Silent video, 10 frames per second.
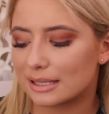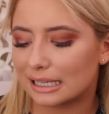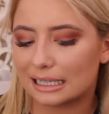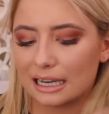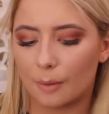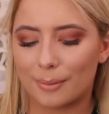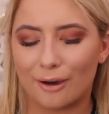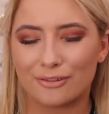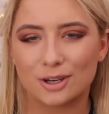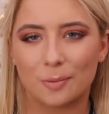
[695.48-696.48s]
was a little bit
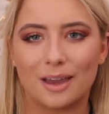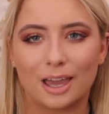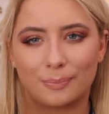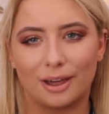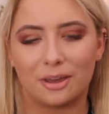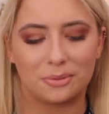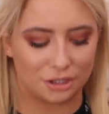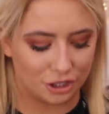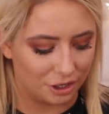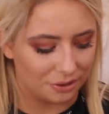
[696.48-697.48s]
off topic, but it
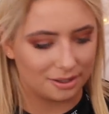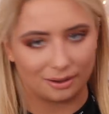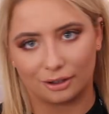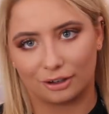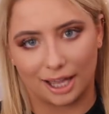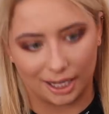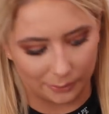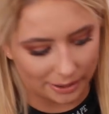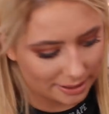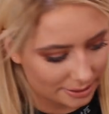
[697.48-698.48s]
was cute, so I got it
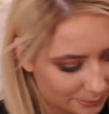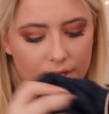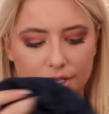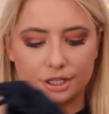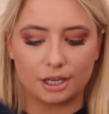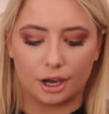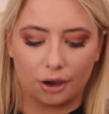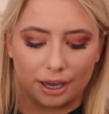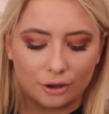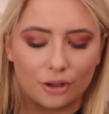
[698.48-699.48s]
anyways. So
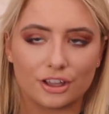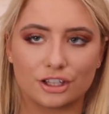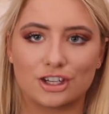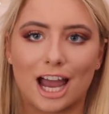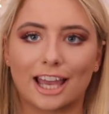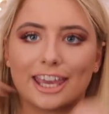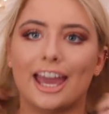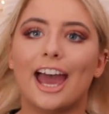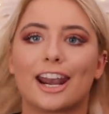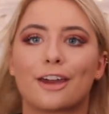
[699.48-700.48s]
I got this
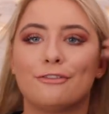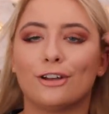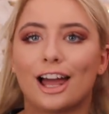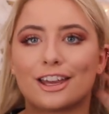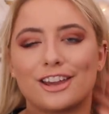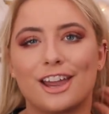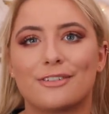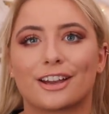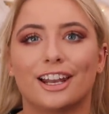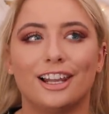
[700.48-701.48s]
jacket, and I feel like you're
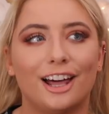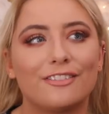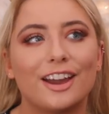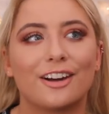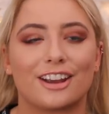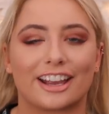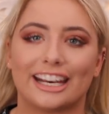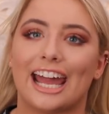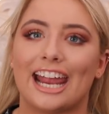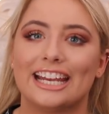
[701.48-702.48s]
either going to love it or you're
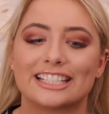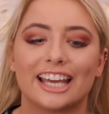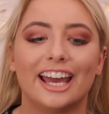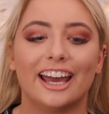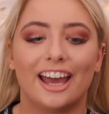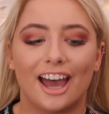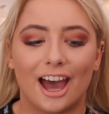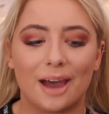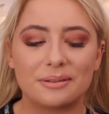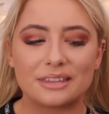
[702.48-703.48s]
going to hate it.
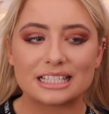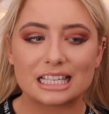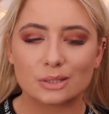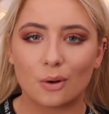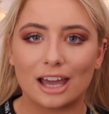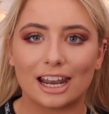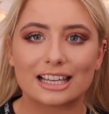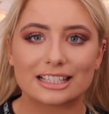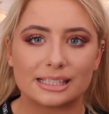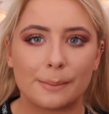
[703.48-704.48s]
Um, this is quite
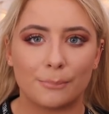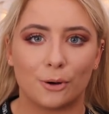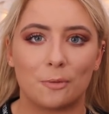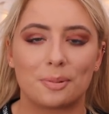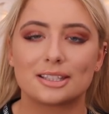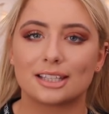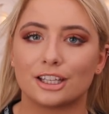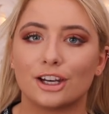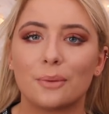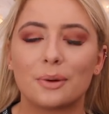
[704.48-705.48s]
like simple, but so,
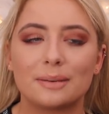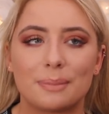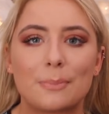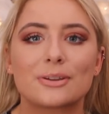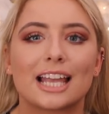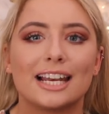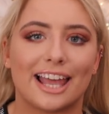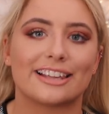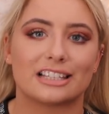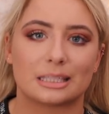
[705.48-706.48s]
you know when people say
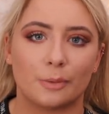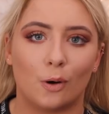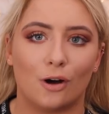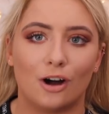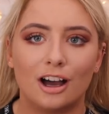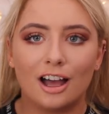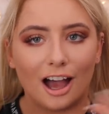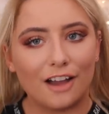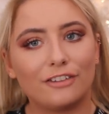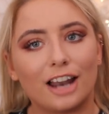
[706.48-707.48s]
less is more,
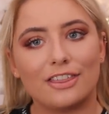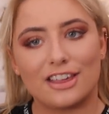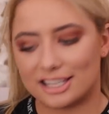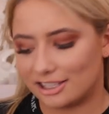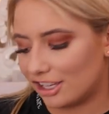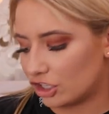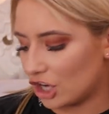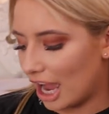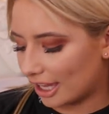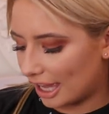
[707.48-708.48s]
I feel like this is this
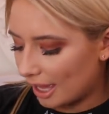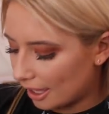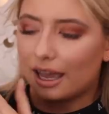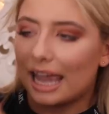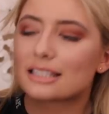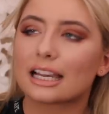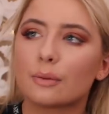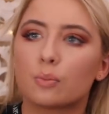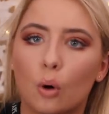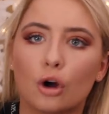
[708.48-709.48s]
jacket. It's
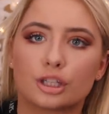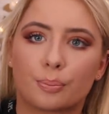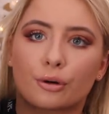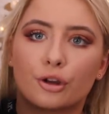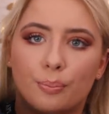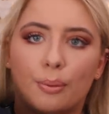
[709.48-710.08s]
like a waterproof